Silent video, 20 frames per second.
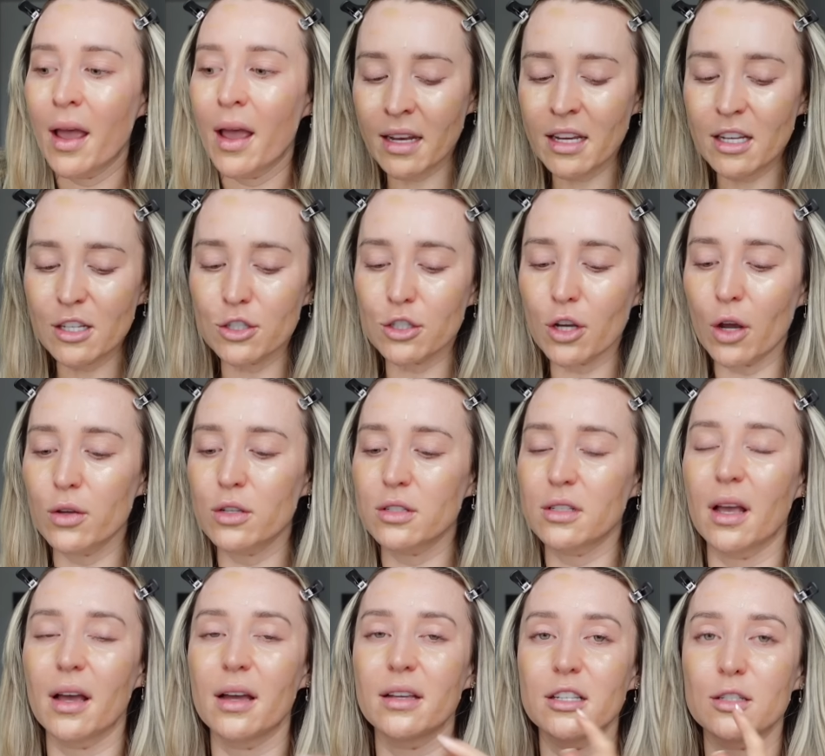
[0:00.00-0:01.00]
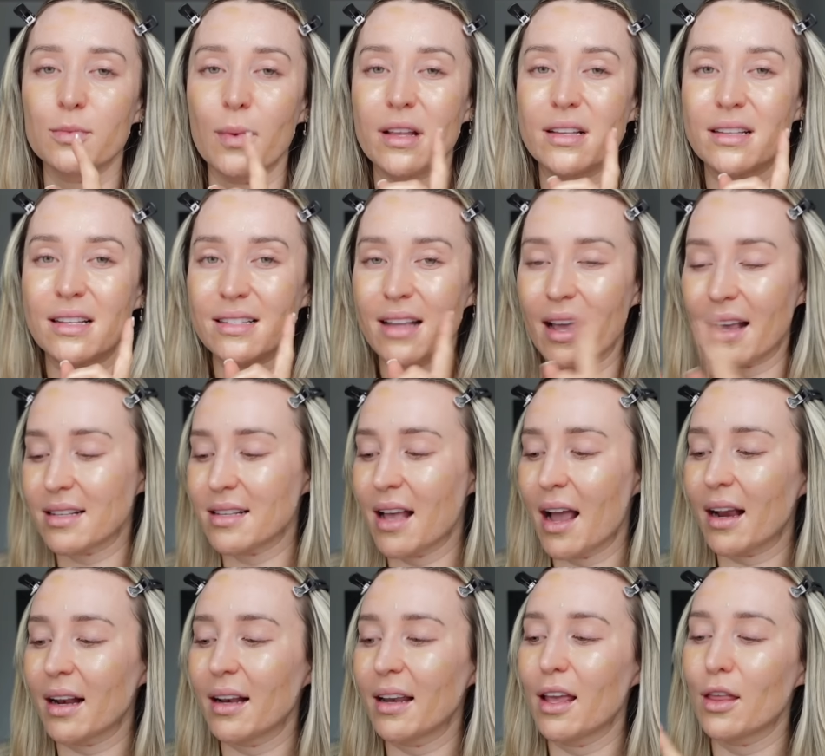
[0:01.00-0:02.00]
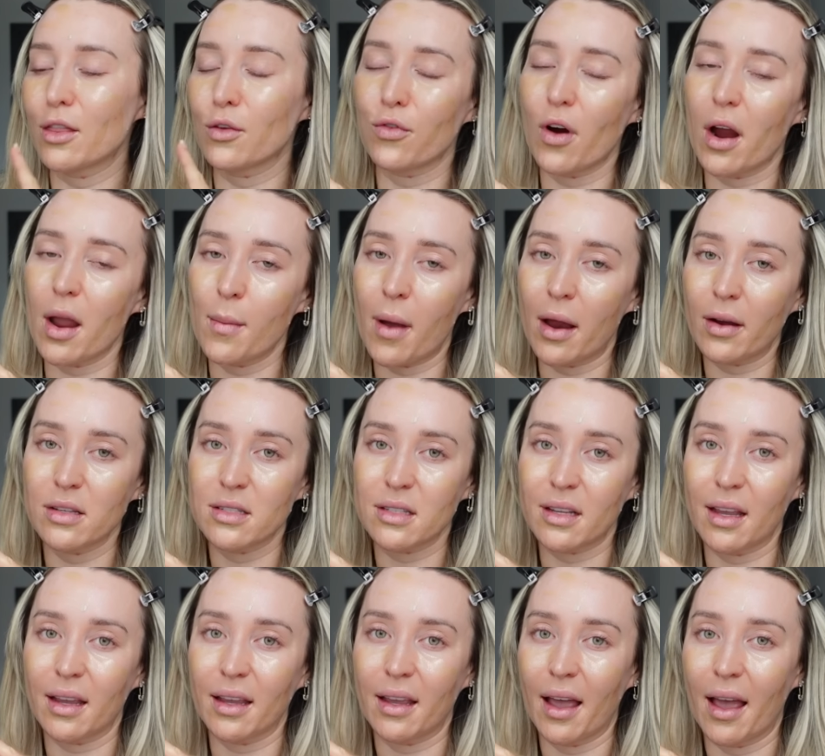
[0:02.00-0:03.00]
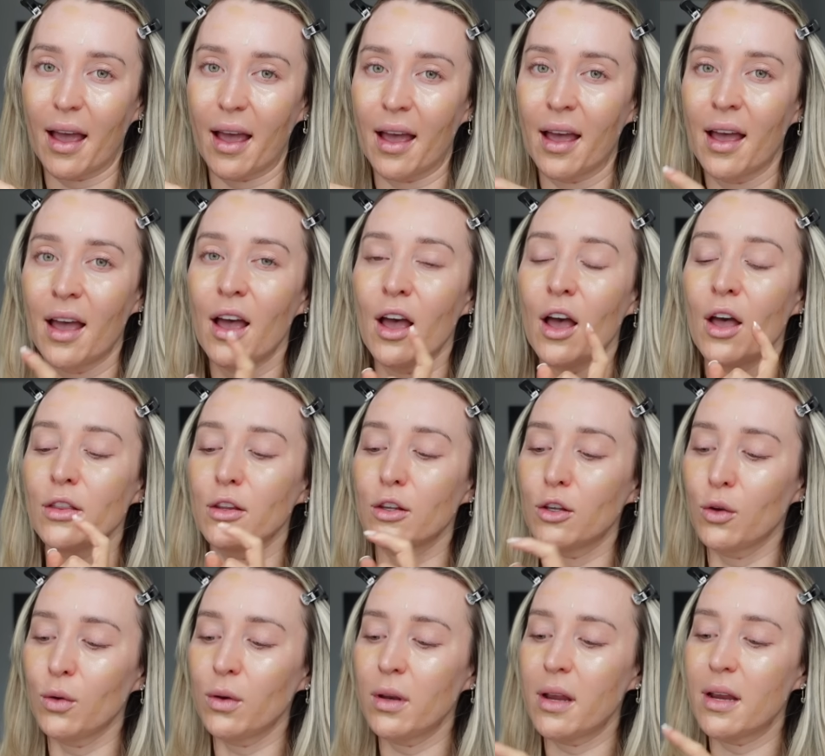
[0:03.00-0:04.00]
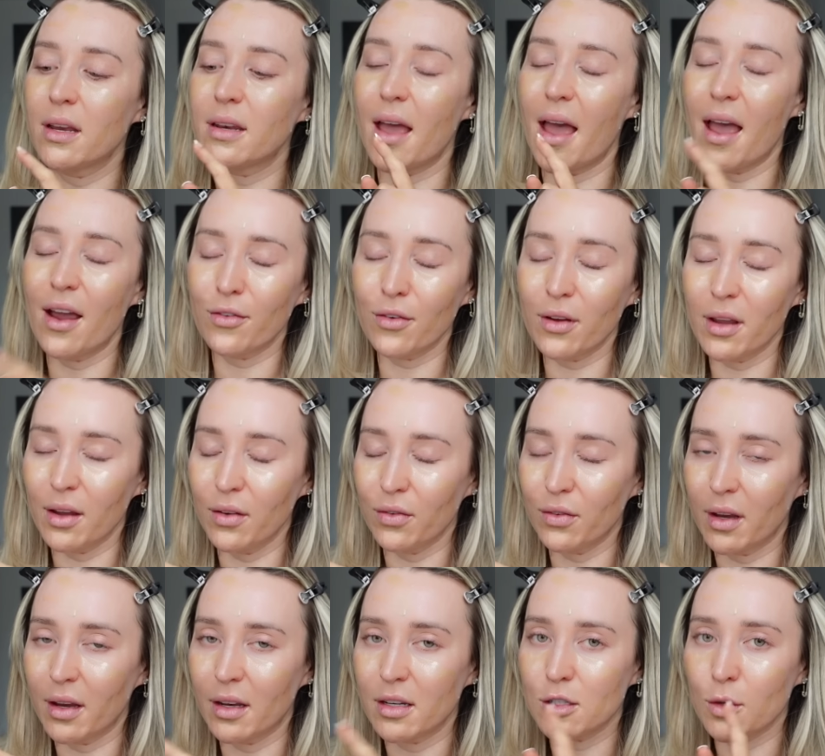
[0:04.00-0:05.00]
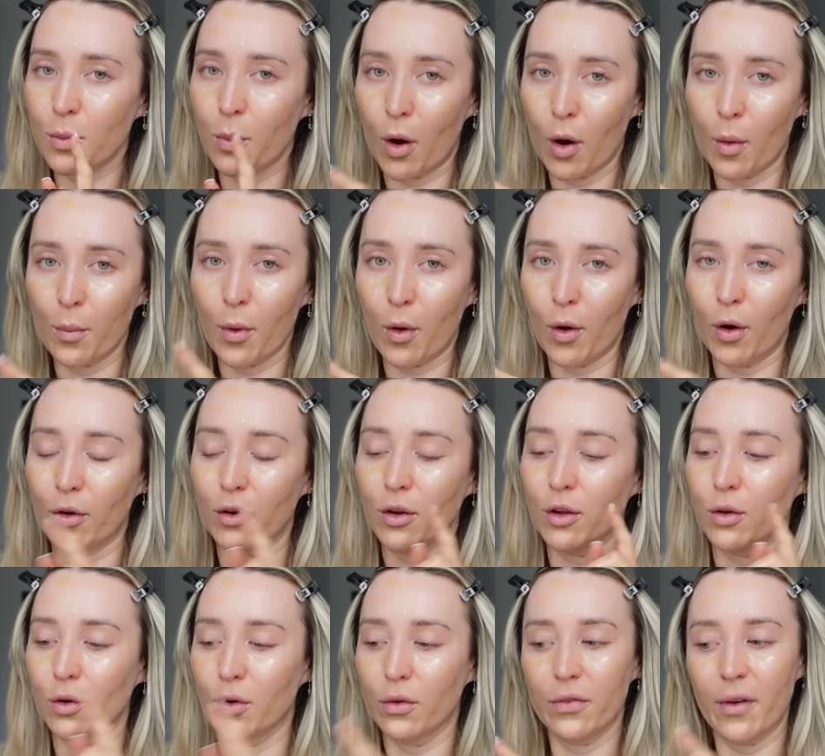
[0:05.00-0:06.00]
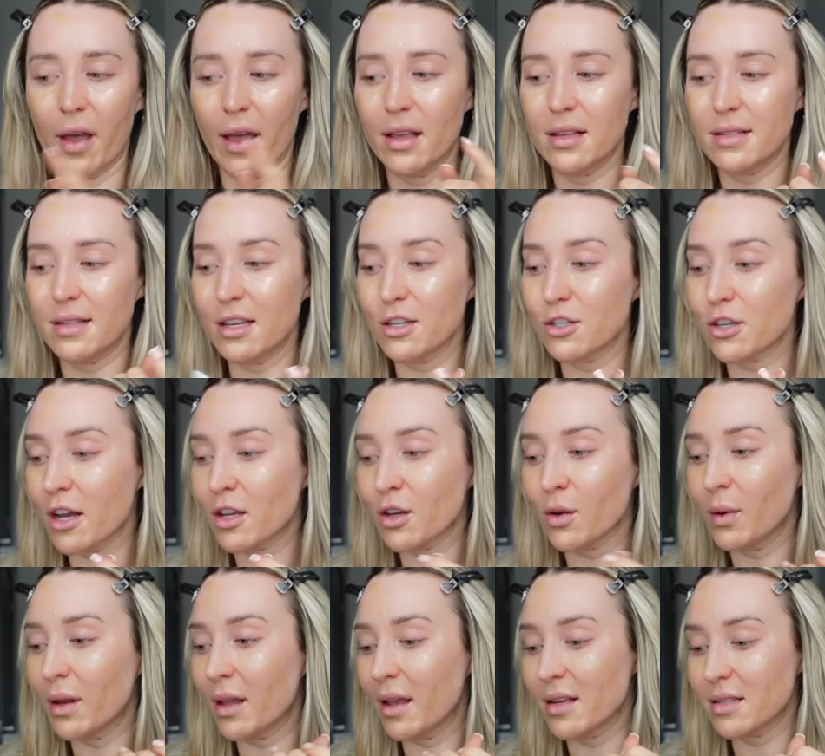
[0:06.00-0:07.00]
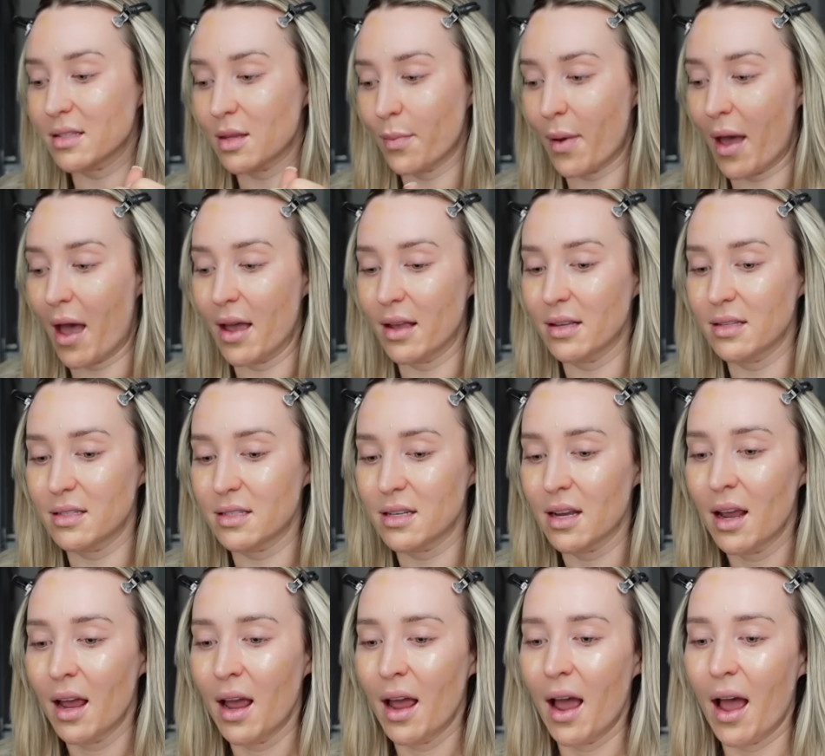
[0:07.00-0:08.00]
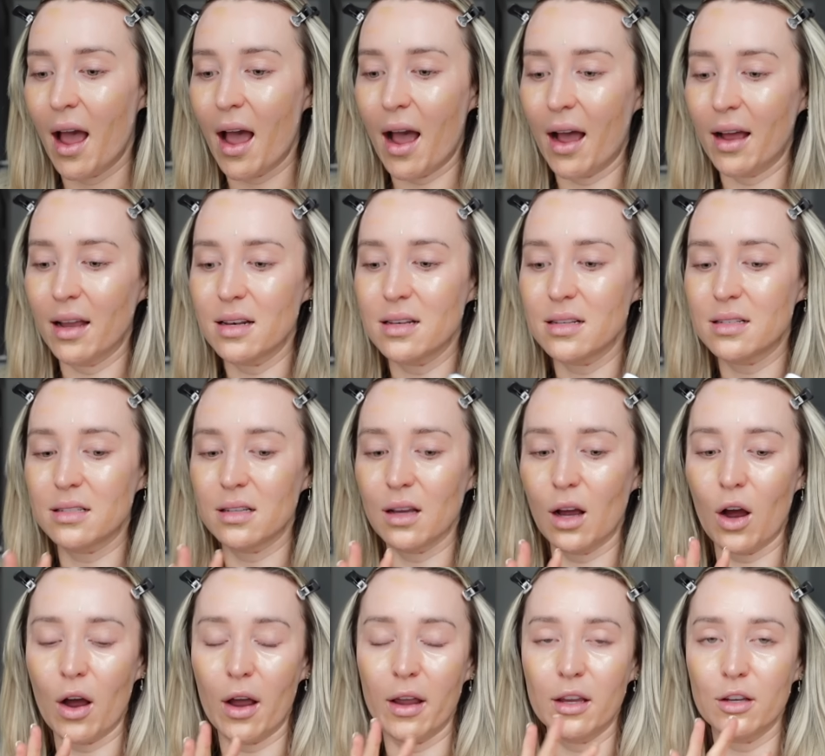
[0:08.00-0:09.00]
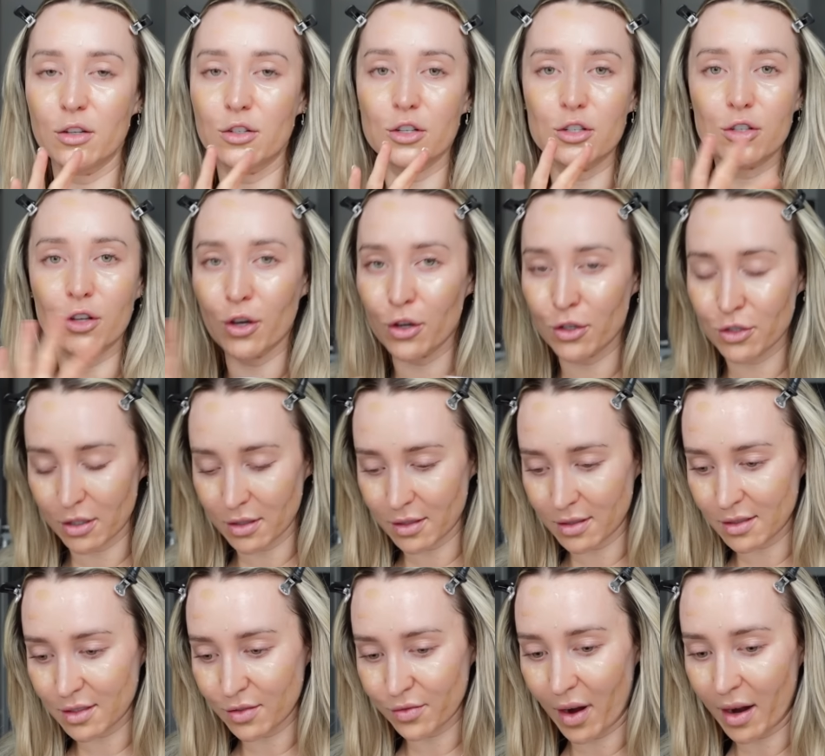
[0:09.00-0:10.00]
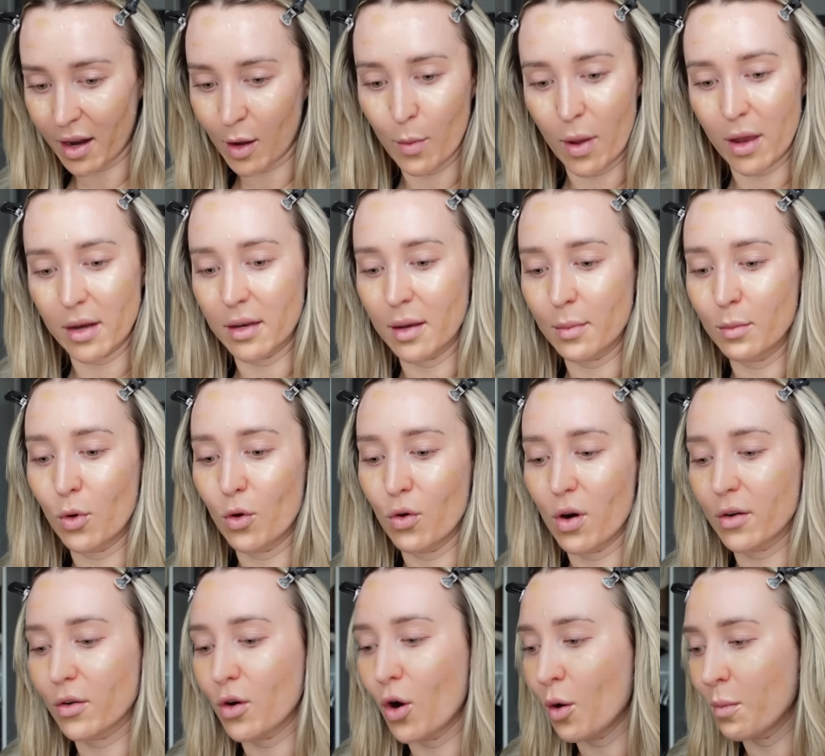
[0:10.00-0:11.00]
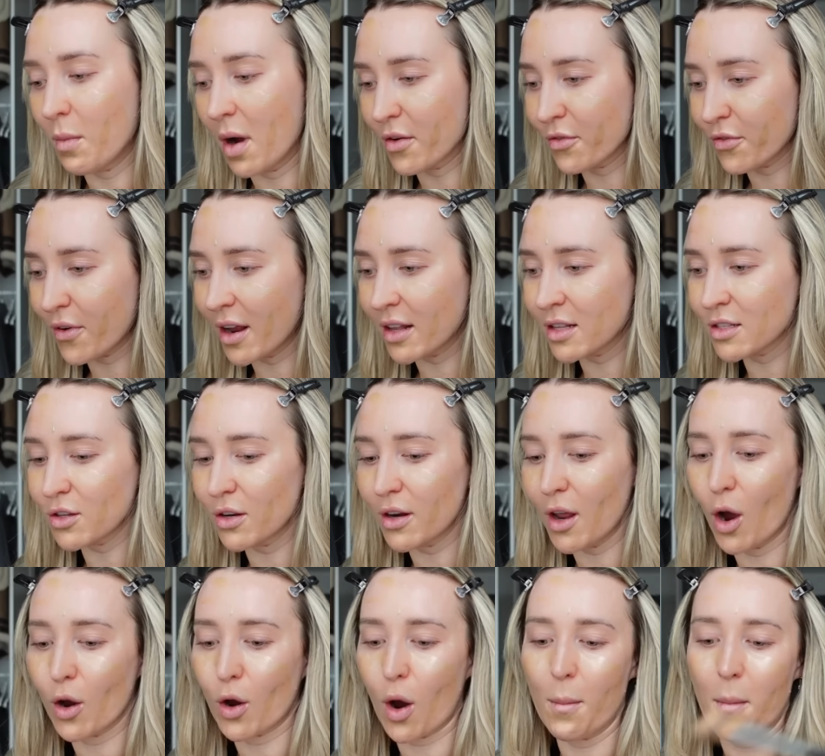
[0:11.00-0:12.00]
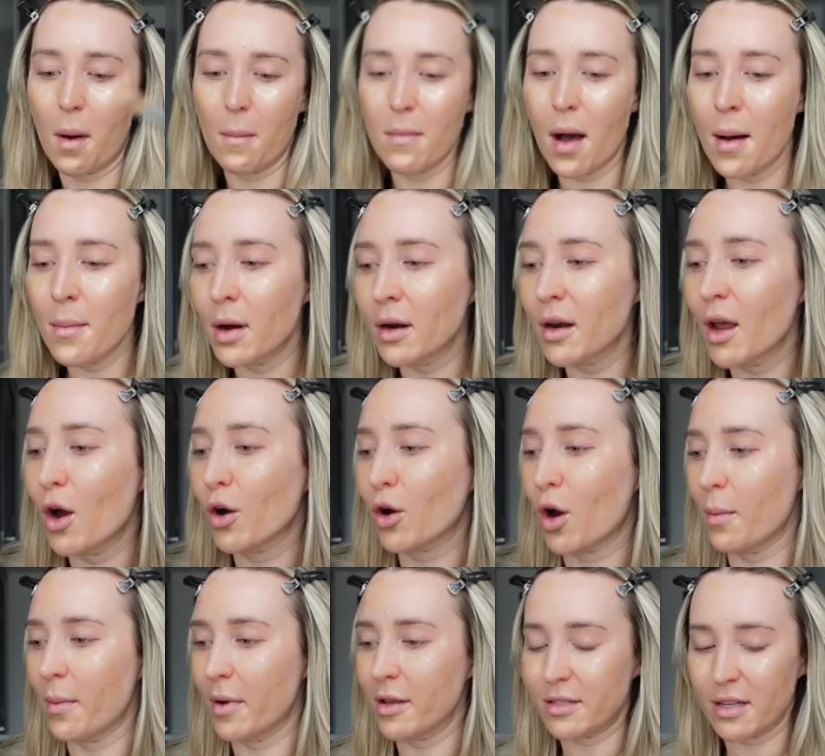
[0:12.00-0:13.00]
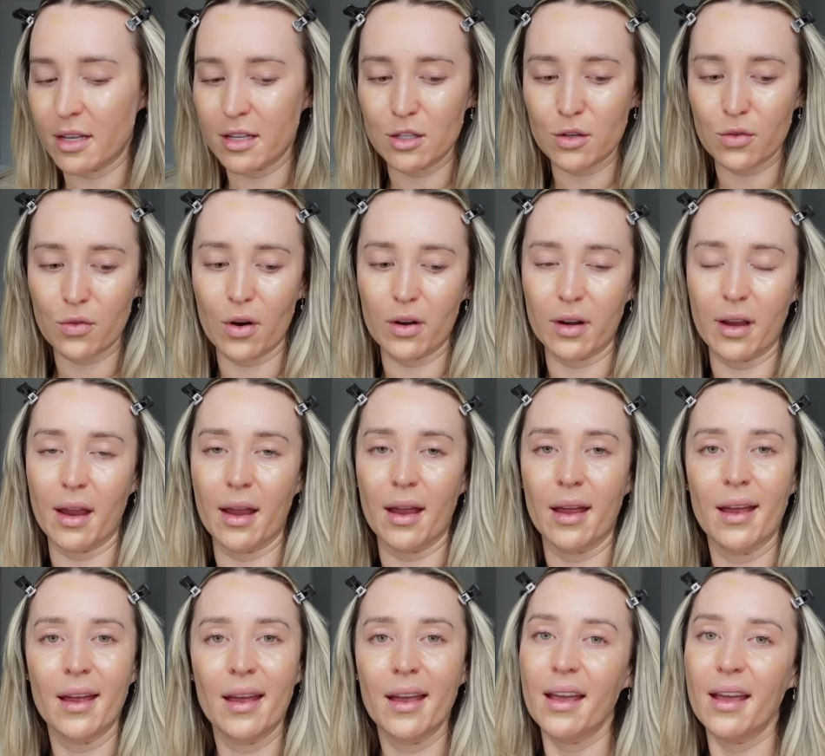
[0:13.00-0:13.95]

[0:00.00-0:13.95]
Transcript: each doser dispenses exactly the right amount of skincare that you need every evening to pop on your face. It genuinely is the best, and I just couldn't recommend it more. I've got all my friends on it, I've got my mum on it, I've got my sister on it.